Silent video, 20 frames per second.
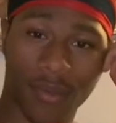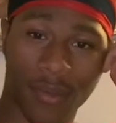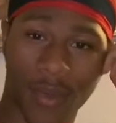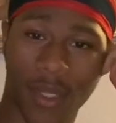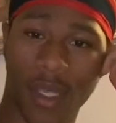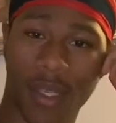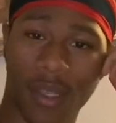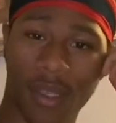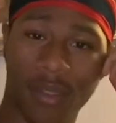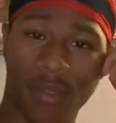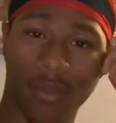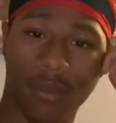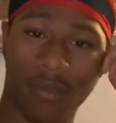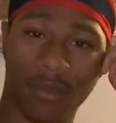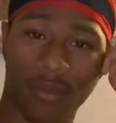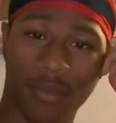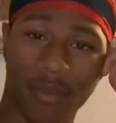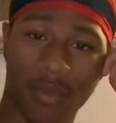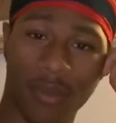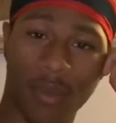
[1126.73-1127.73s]
yeah,
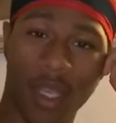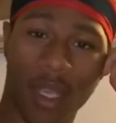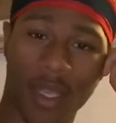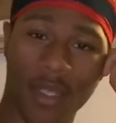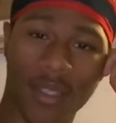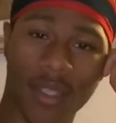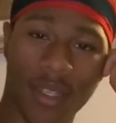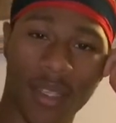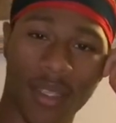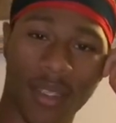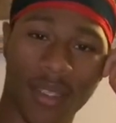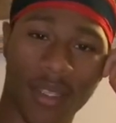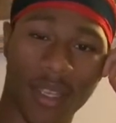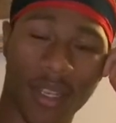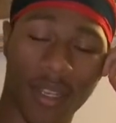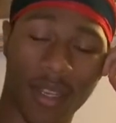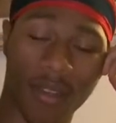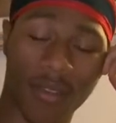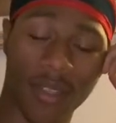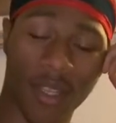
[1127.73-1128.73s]
some nigga
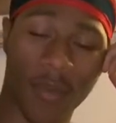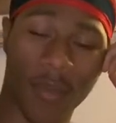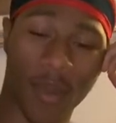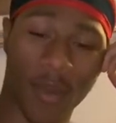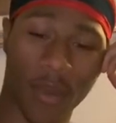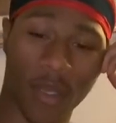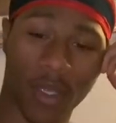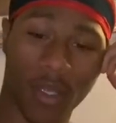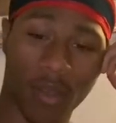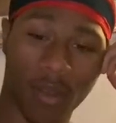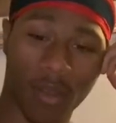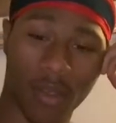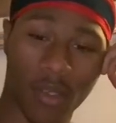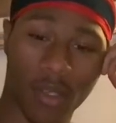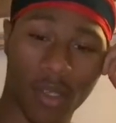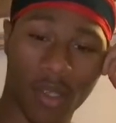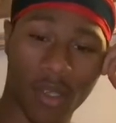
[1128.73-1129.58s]
standing outside my window.